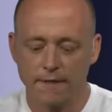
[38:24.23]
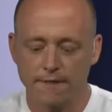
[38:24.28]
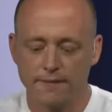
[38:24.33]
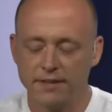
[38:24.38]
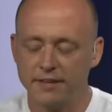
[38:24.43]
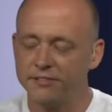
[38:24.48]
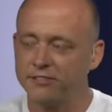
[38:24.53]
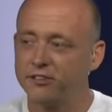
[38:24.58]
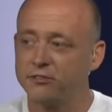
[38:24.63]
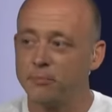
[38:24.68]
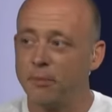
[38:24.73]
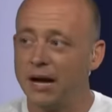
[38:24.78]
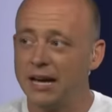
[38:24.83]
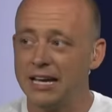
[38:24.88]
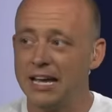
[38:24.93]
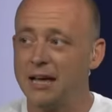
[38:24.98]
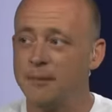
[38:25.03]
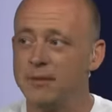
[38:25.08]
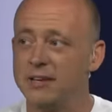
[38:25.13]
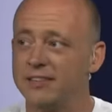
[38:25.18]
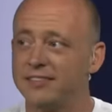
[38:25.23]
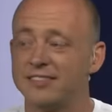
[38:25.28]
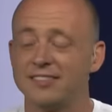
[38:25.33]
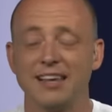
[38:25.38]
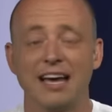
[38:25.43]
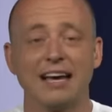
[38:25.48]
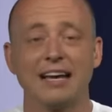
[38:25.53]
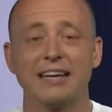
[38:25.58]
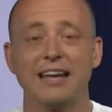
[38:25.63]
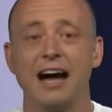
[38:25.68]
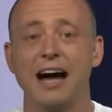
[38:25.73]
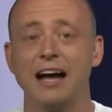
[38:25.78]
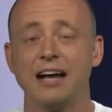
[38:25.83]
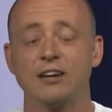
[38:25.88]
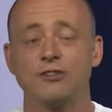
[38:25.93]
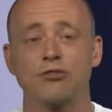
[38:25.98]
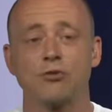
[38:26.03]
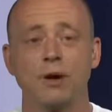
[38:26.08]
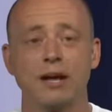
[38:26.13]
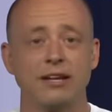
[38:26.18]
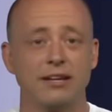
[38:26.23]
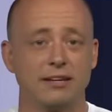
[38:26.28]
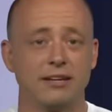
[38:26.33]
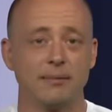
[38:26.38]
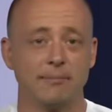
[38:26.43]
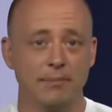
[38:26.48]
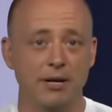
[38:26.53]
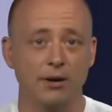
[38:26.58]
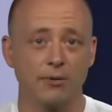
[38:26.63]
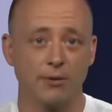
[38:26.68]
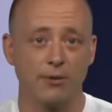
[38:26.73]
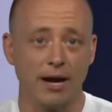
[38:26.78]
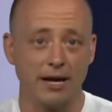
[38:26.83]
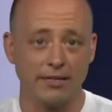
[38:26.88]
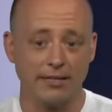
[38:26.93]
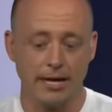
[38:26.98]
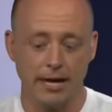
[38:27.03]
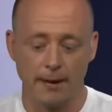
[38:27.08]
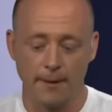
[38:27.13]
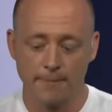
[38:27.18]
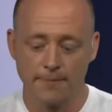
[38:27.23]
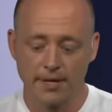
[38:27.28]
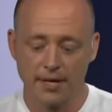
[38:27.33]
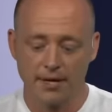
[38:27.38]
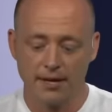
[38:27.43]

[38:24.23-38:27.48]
This is Miami's second highest-rated commit right now.